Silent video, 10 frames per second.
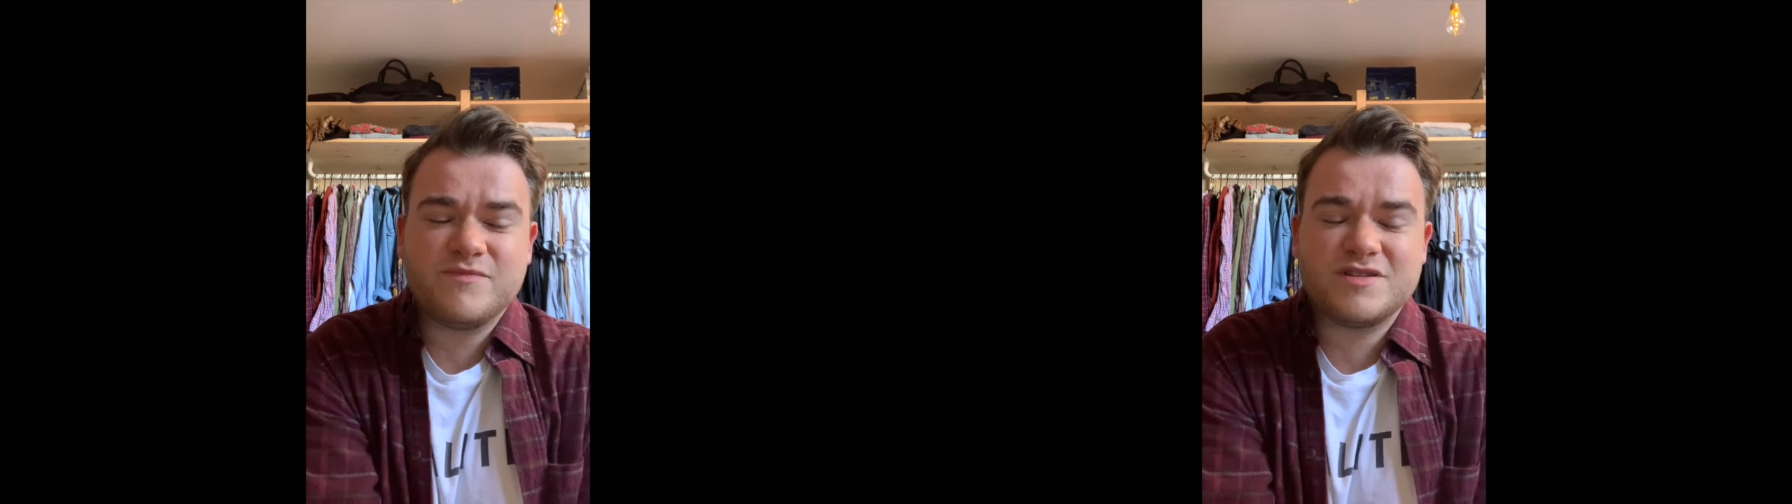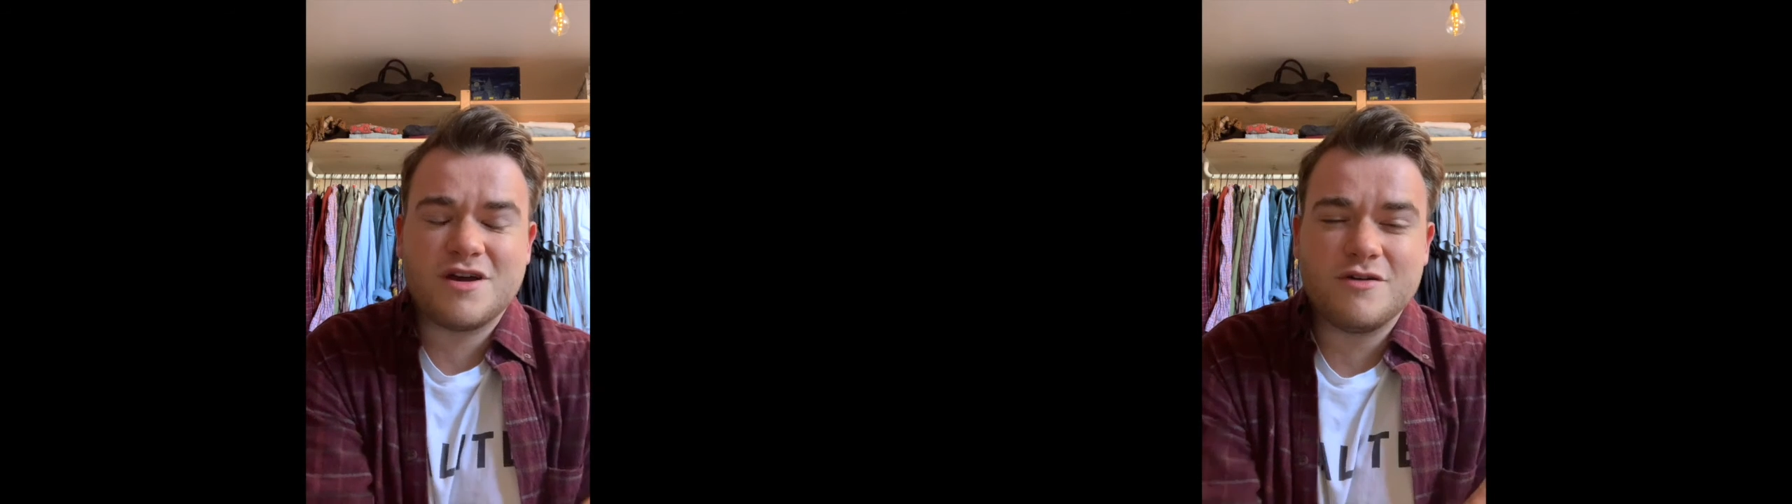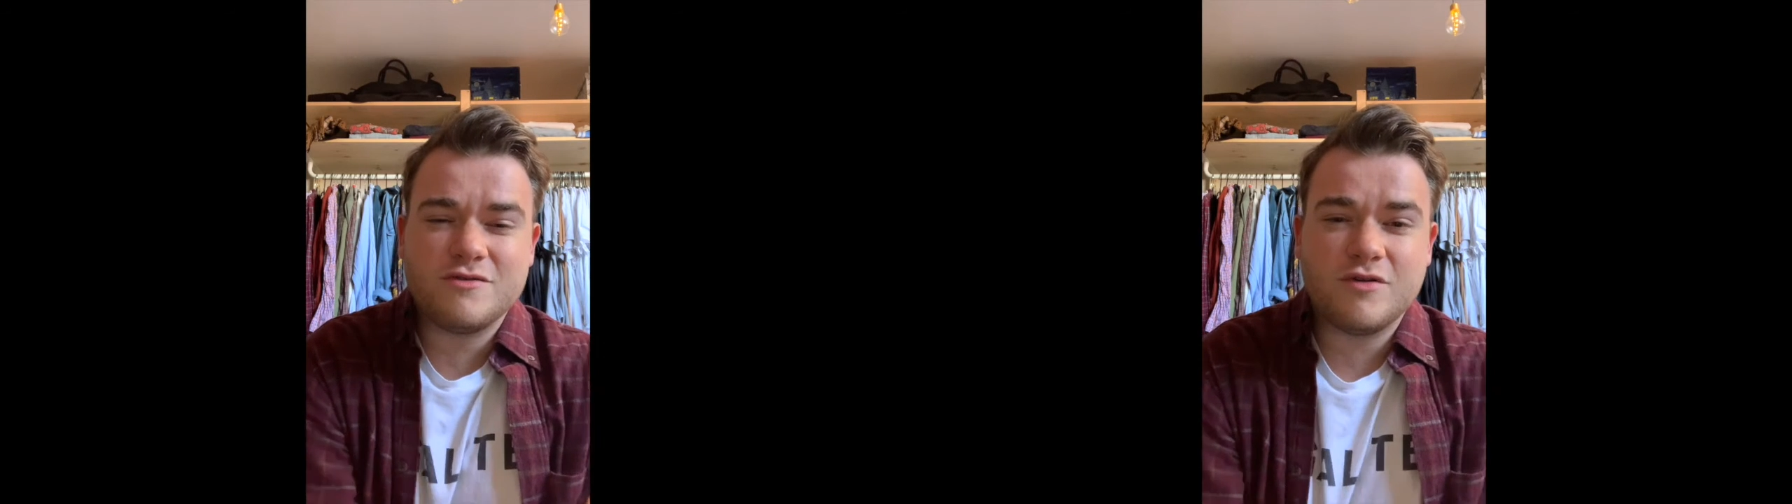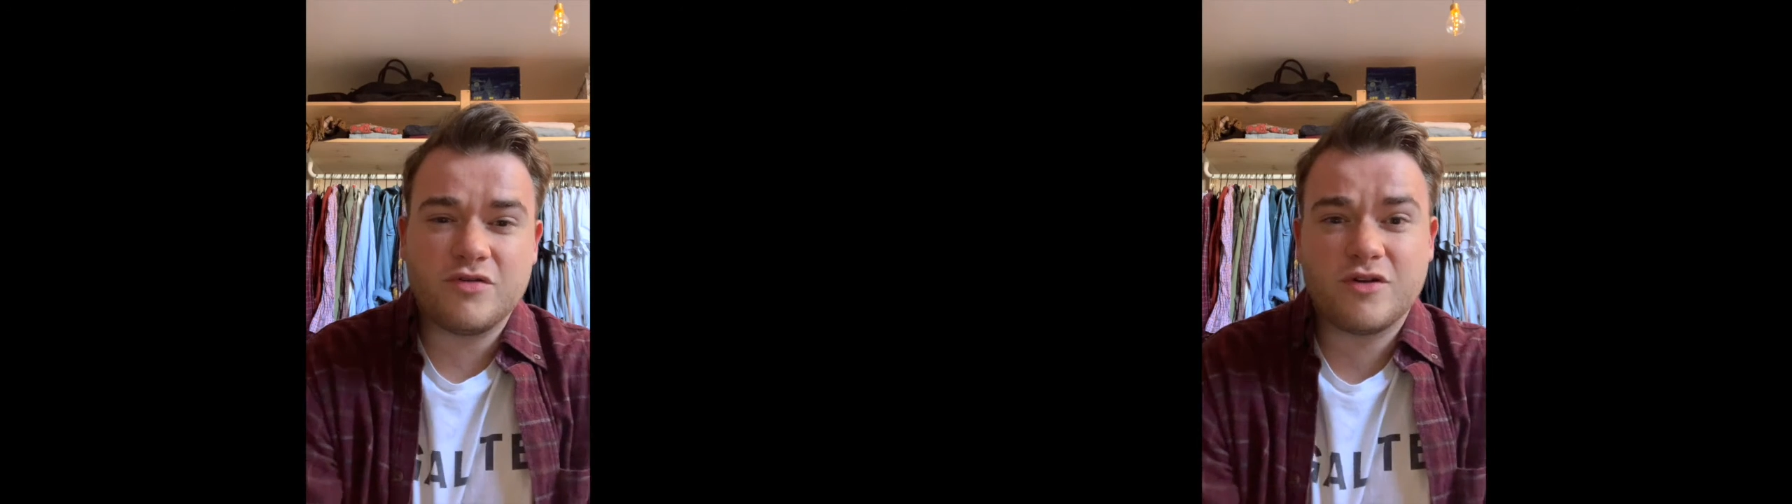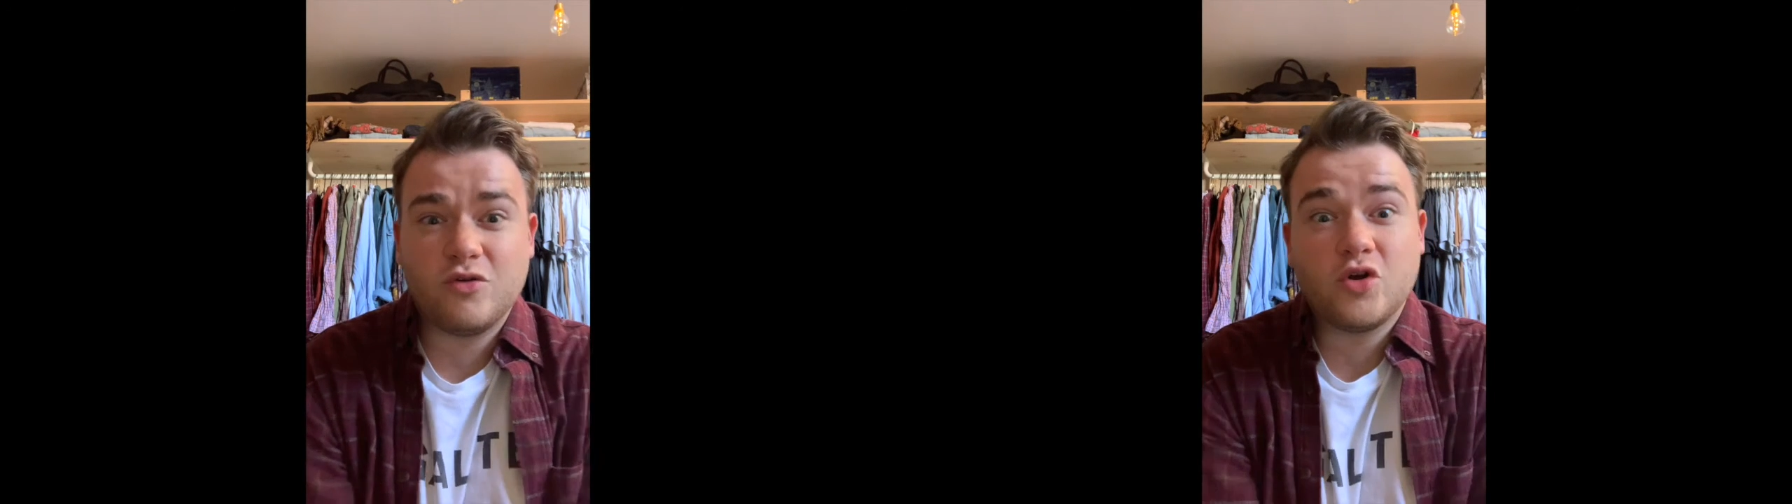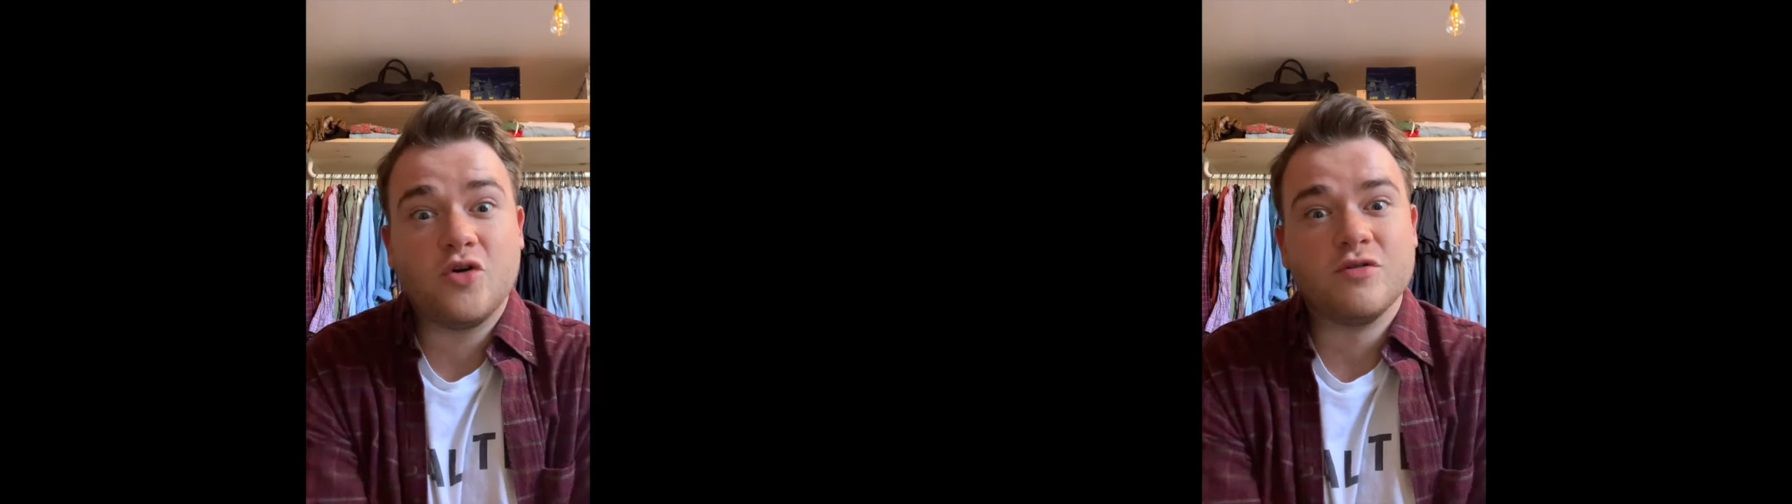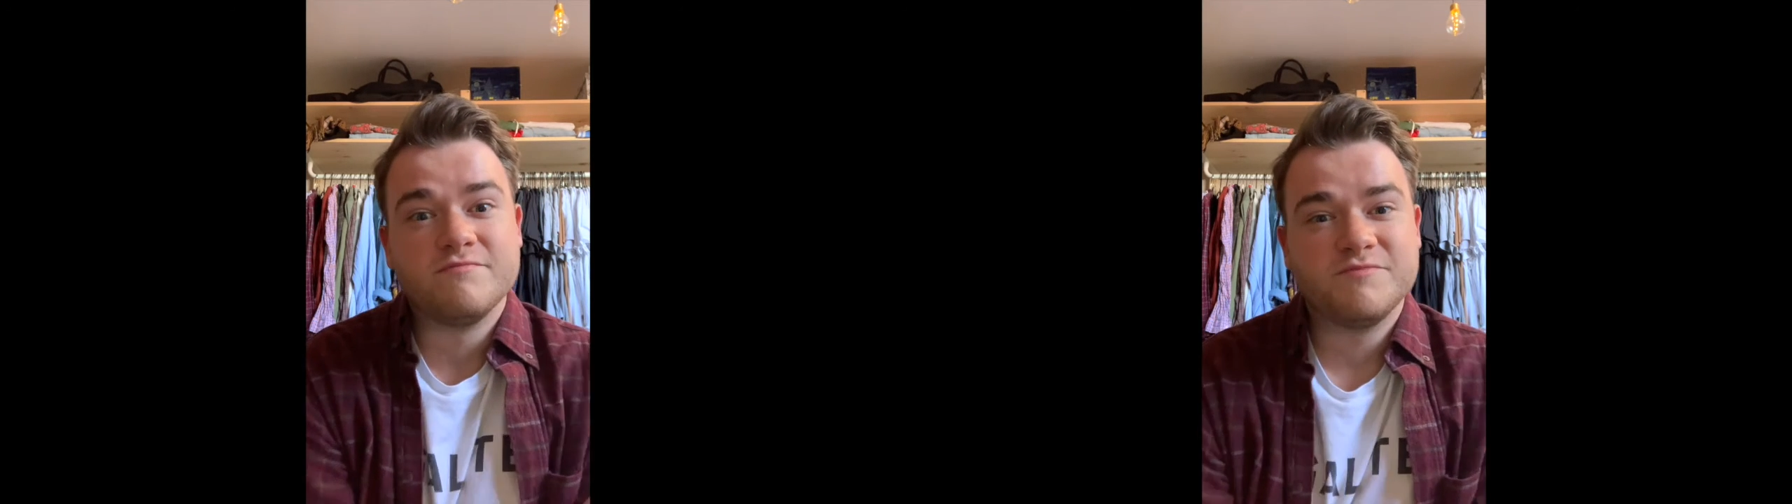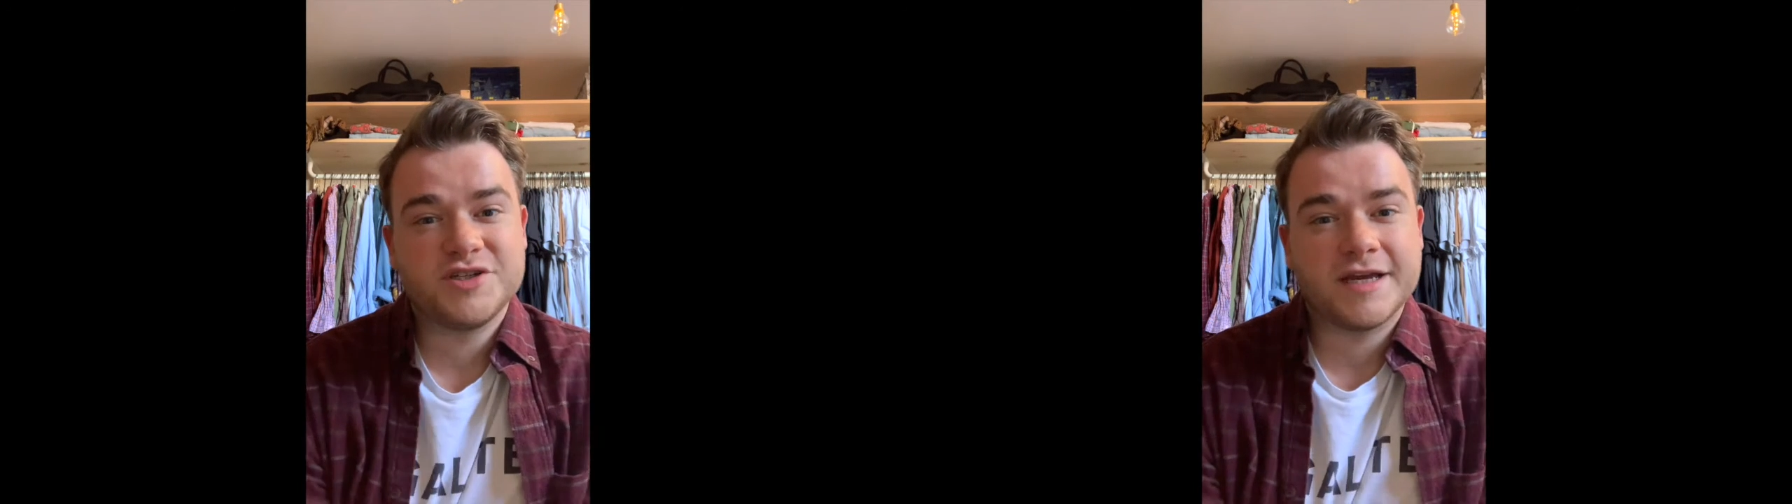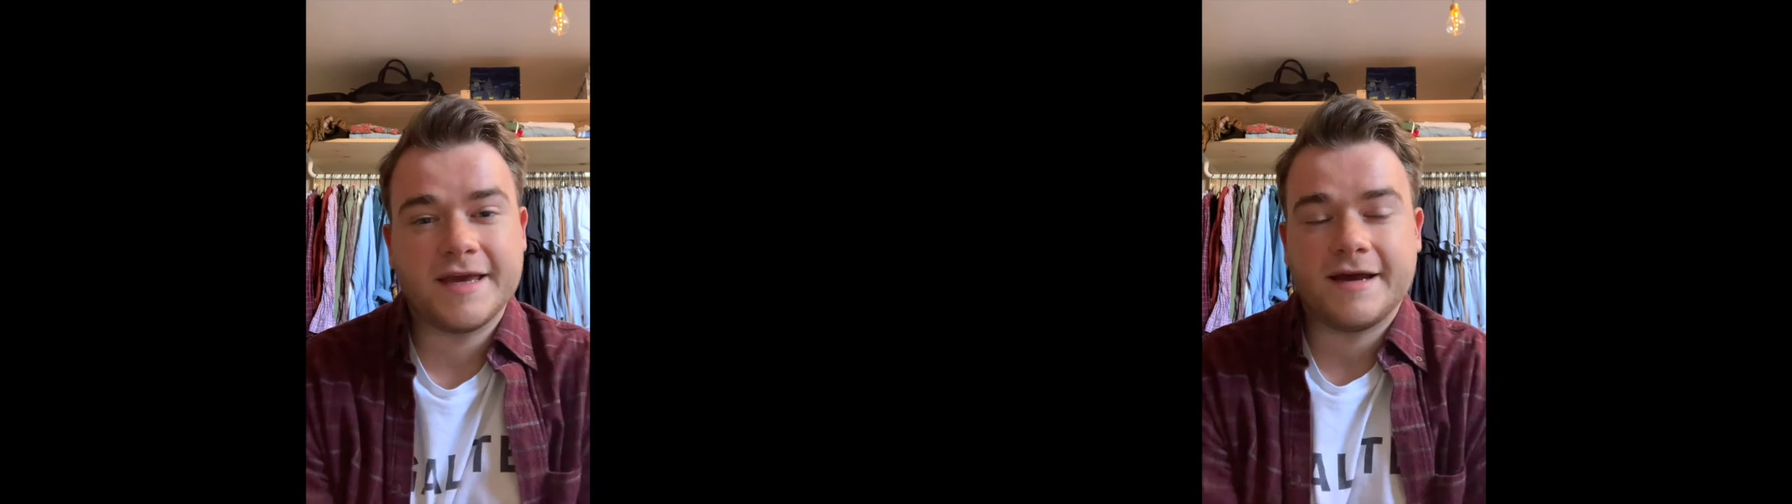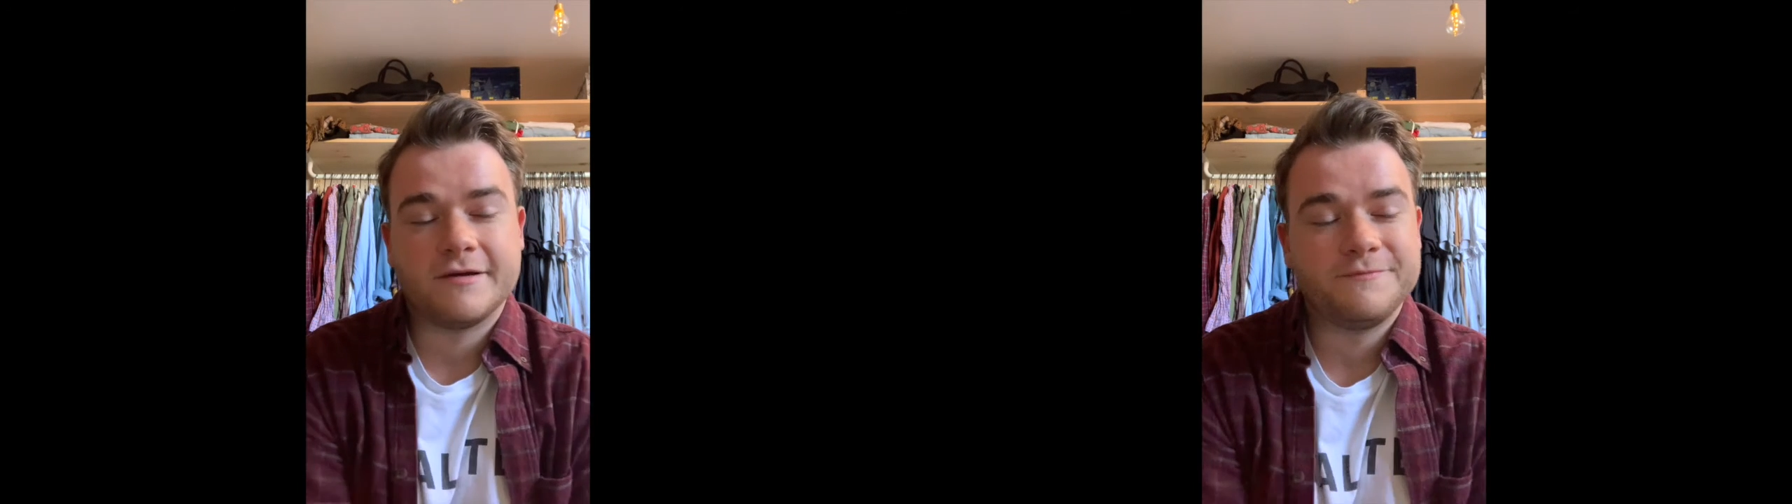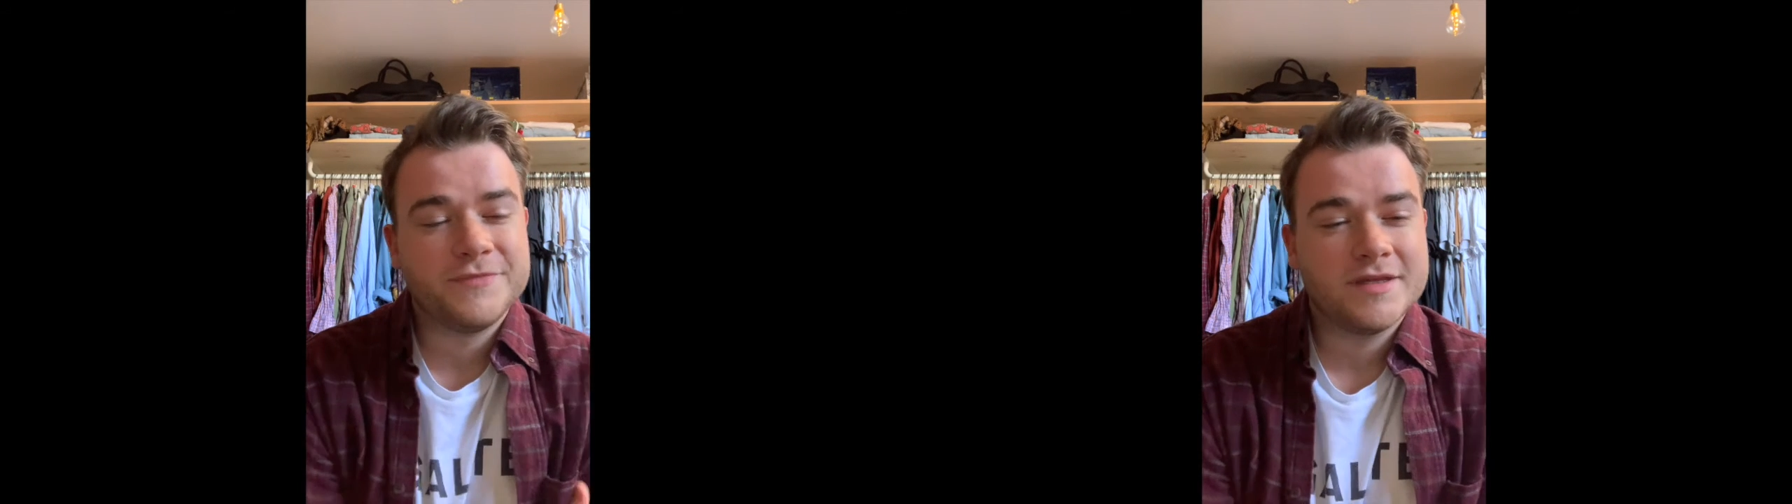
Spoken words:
So they're called Hun, check it out.